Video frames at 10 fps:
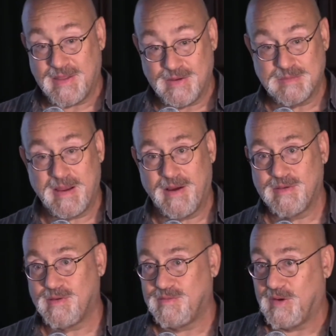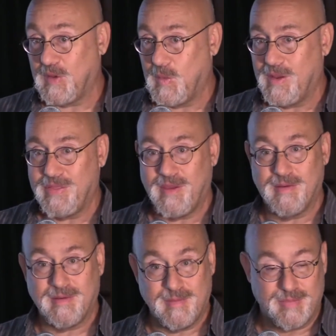I think whose parents are fairly wealthy
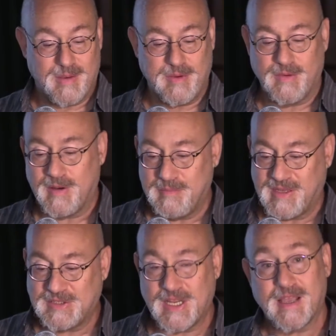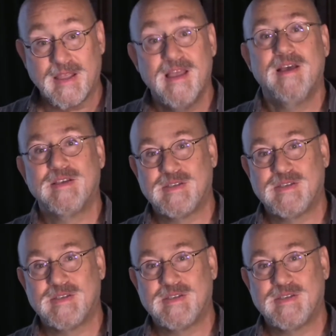and probably wrote a big check.